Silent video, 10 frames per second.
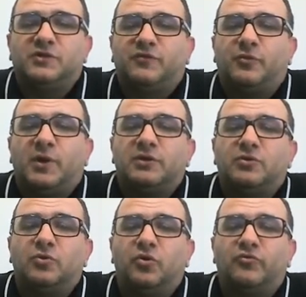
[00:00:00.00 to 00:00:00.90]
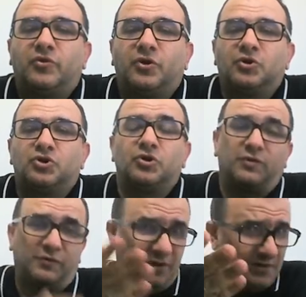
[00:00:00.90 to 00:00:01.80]
for white to go for
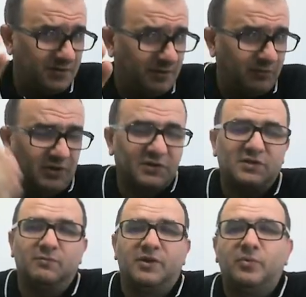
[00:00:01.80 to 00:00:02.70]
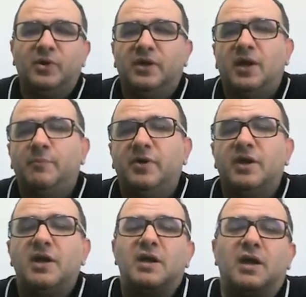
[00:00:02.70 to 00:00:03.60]
initiative. Something similar will happen,
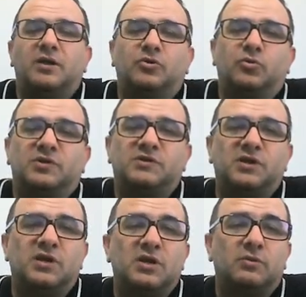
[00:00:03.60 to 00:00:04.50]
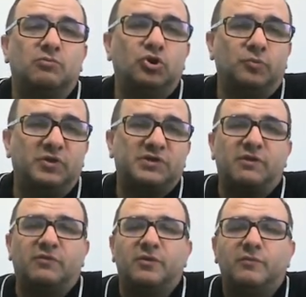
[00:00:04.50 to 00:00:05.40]
and you will see. Bishop
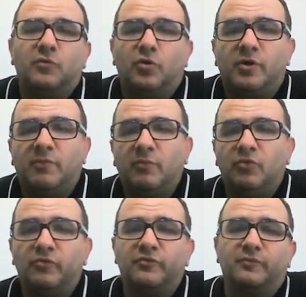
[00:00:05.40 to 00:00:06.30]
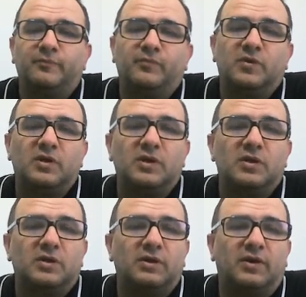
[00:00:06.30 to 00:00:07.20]
d7, normal move.
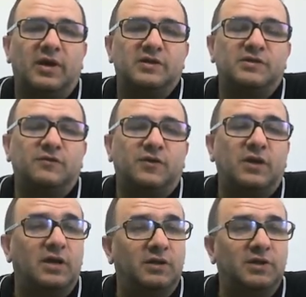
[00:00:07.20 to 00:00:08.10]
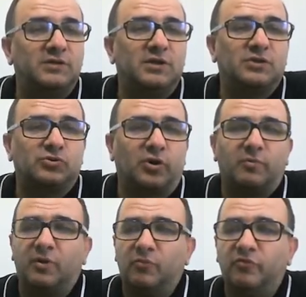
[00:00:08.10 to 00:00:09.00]
Knight c3 and a6,
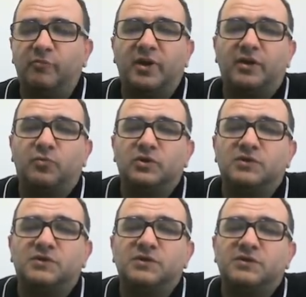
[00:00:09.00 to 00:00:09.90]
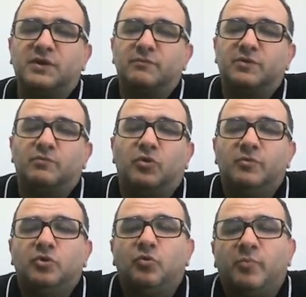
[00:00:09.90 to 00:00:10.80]
normal move. Black wants in some
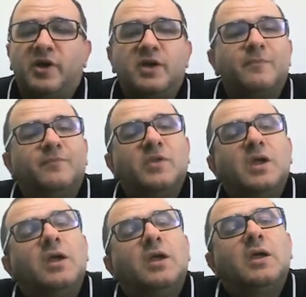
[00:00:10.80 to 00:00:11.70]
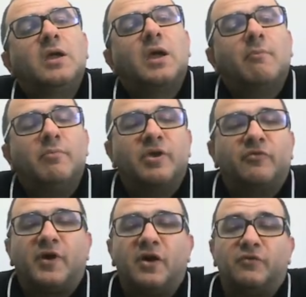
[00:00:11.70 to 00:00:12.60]
moment to play
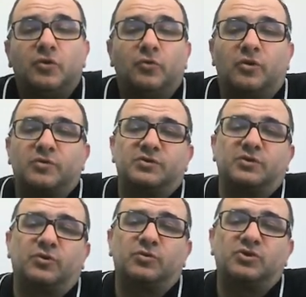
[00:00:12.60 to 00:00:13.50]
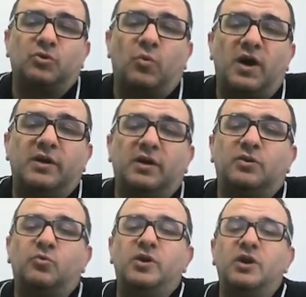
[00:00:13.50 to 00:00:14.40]
b5. Who knows? Rook c1 and queen